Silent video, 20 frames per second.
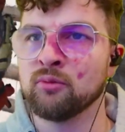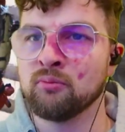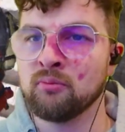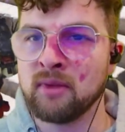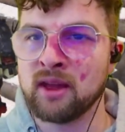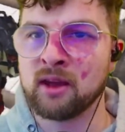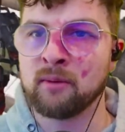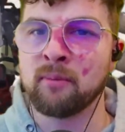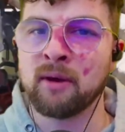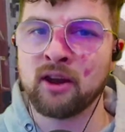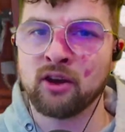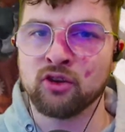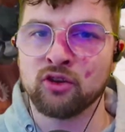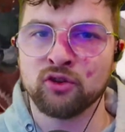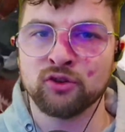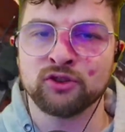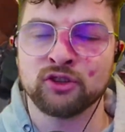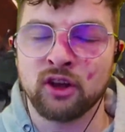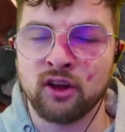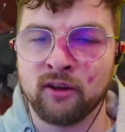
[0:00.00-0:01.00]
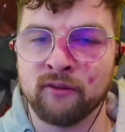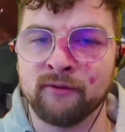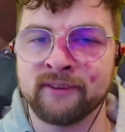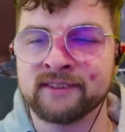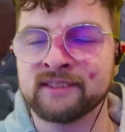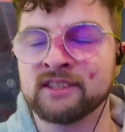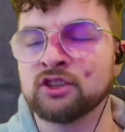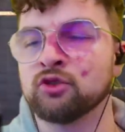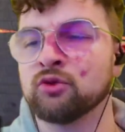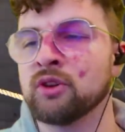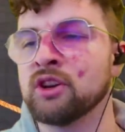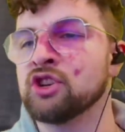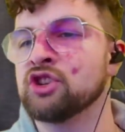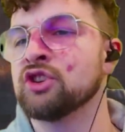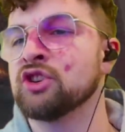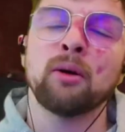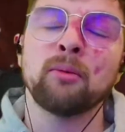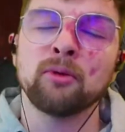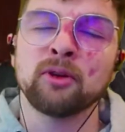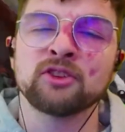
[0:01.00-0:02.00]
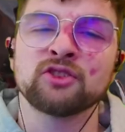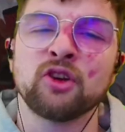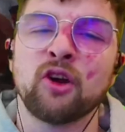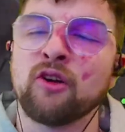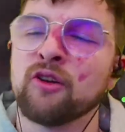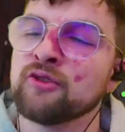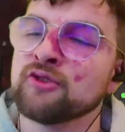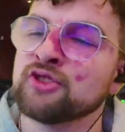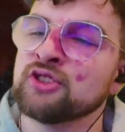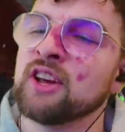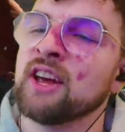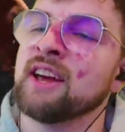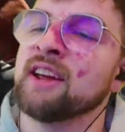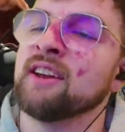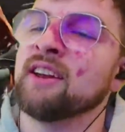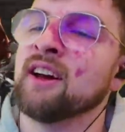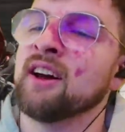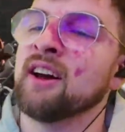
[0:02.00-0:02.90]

make better use of the situation. PublicSorrow said,